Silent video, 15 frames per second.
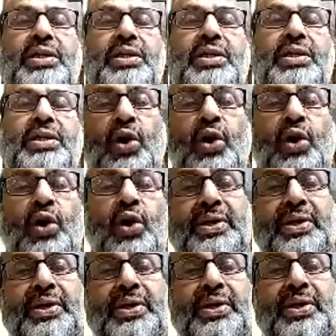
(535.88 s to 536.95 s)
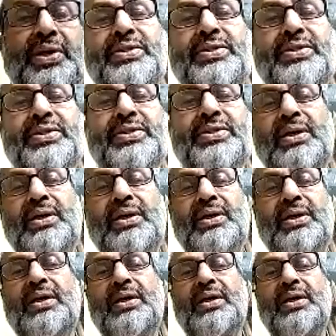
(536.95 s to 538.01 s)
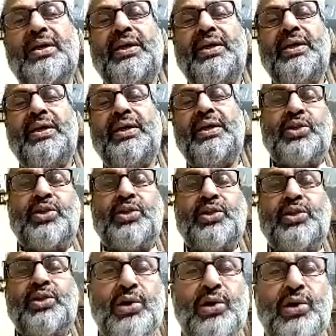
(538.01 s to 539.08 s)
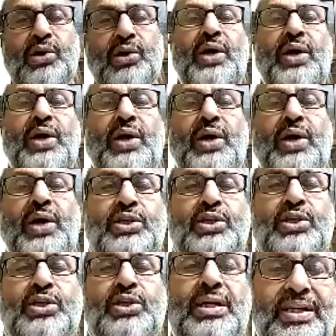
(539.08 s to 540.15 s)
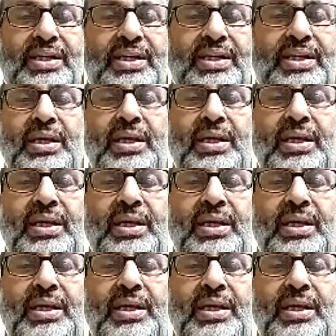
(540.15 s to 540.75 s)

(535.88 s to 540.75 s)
he offers a thorough and total critique